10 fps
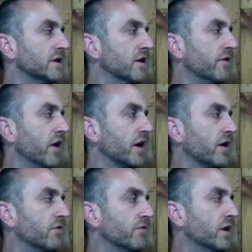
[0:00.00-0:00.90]
of like
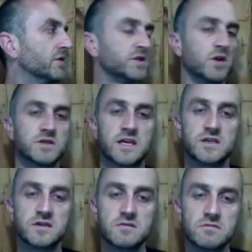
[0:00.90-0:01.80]
a
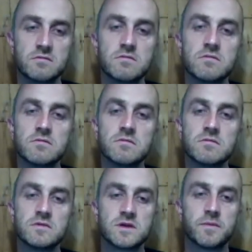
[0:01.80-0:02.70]
sausage,
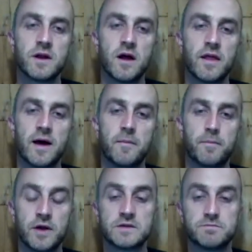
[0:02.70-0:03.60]
something like that,
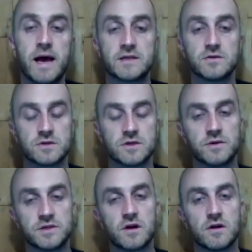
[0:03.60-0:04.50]
but it's metal, so
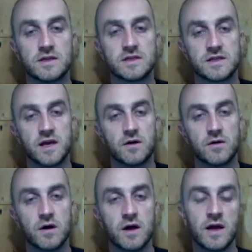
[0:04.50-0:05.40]
it's solid
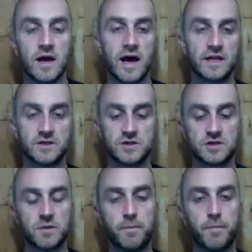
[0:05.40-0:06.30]
steel, and it's
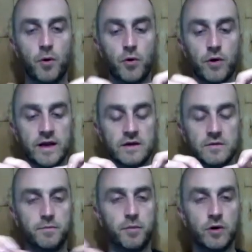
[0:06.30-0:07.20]
just a
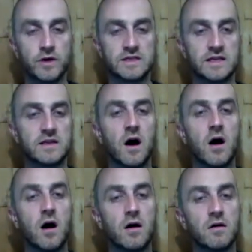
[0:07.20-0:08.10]
pointed
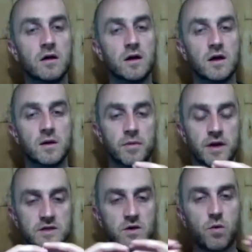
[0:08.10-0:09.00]
dart, but
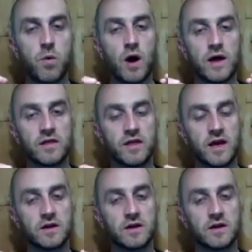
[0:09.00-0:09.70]
it's quite thick